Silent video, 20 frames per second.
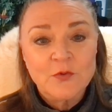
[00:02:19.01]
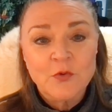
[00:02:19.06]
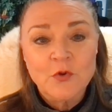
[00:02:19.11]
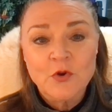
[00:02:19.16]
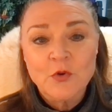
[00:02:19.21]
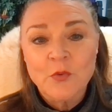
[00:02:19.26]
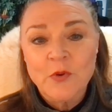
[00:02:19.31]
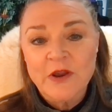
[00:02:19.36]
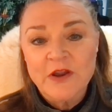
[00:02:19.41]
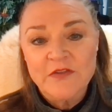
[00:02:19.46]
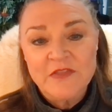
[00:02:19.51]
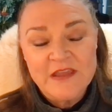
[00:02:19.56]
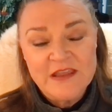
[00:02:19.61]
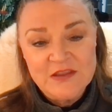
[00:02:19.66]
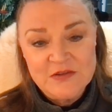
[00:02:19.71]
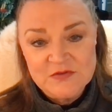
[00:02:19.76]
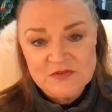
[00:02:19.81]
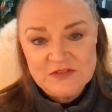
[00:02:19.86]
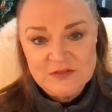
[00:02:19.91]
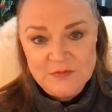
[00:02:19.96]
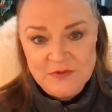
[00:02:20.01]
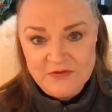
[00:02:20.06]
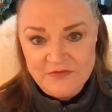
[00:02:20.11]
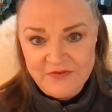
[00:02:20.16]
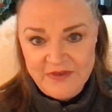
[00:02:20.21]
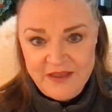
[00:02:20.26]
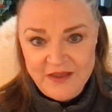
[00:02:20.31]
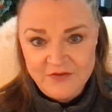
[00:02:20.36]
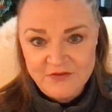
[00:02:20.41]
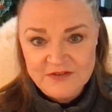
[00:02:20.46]
or where they used to be
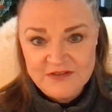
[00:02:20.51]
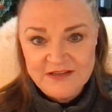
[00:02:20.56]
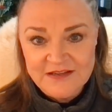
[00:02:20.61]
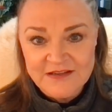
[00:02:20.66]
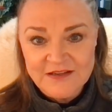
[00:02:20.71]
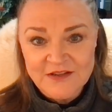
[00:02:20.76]
found.